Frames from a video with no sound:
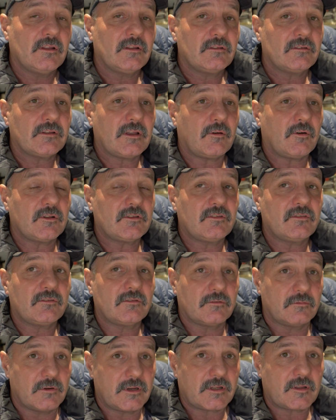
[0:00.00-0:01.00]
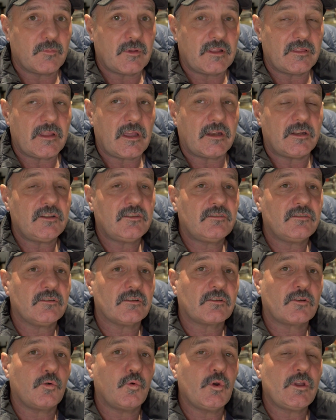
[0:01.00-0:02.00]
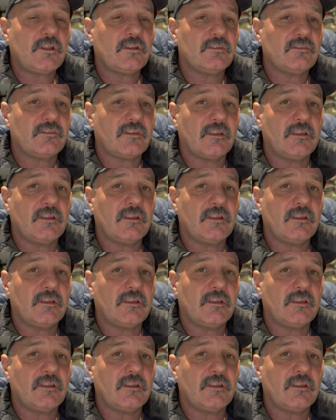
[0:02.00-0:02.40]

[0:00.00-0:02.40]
So I'd still recommend that. It's the quickest